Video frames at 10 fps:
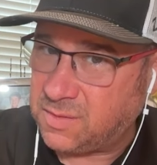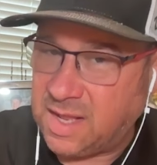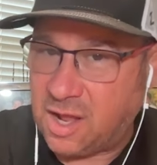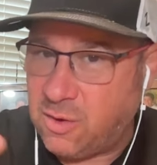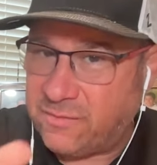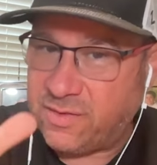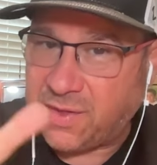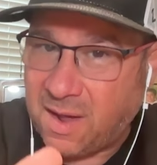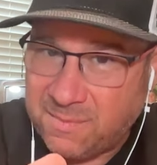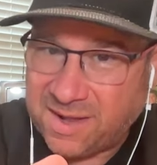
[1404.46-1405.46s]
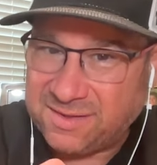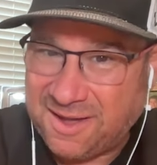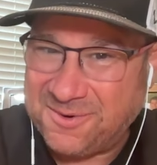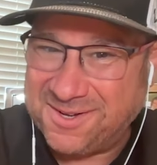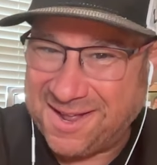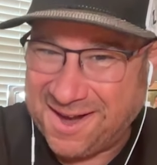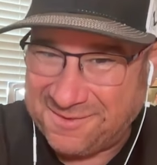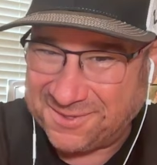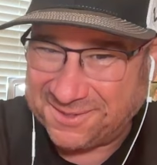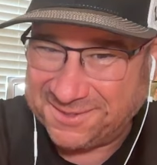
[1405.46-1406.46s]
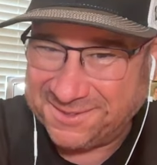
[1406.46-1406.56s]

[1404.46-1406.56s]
Now, you haven't thought about that one yet, have you?